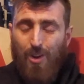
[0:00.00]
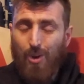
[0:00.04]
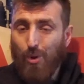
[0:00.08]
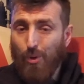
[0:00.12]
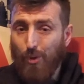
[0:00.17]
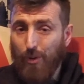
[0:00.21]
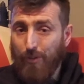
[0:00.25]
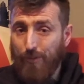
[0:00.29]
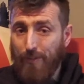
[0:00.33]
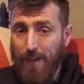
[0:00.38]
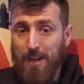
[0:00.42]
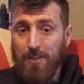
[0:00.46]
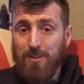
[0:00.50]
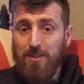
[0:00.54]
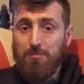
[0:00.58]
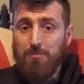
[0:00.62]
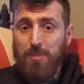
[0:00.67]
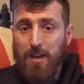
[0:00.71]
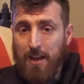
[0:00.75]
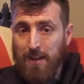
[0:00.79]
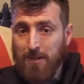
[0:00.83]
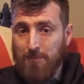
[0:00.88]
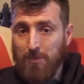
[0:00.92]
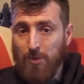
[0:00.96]
or a £1,000
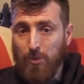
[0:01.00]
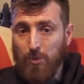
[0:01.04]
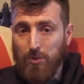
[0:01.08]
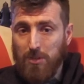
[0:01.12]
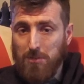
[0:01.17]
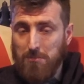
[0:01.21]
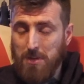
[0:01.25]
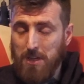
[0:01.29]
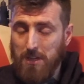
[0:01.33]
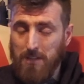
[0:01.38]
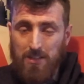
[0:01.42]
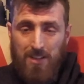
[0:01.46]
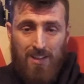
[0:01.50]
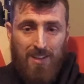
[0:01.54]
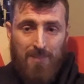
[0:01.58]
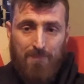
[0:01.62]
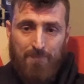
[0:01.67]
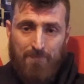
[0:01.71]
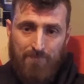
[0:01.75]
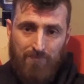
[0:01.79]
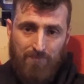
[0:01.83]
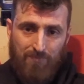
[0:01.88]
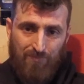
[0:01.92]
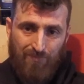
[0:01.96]
multimeter.
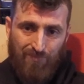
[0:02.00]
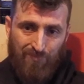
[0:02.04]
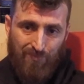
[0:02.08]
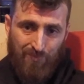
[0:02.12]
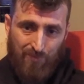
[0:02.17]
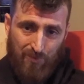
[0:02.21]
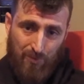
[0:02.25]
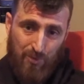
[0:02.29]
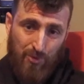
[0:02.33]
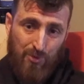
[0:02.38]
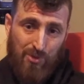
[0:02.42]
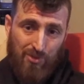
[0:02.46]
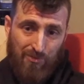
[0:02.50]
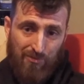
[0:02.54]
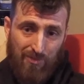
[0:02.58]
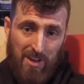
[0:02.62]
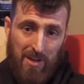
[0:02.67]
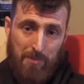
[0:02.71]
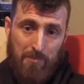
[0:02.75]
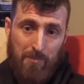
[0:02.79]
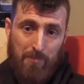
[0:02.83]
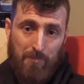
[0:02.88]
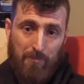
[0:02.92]
Doesn't,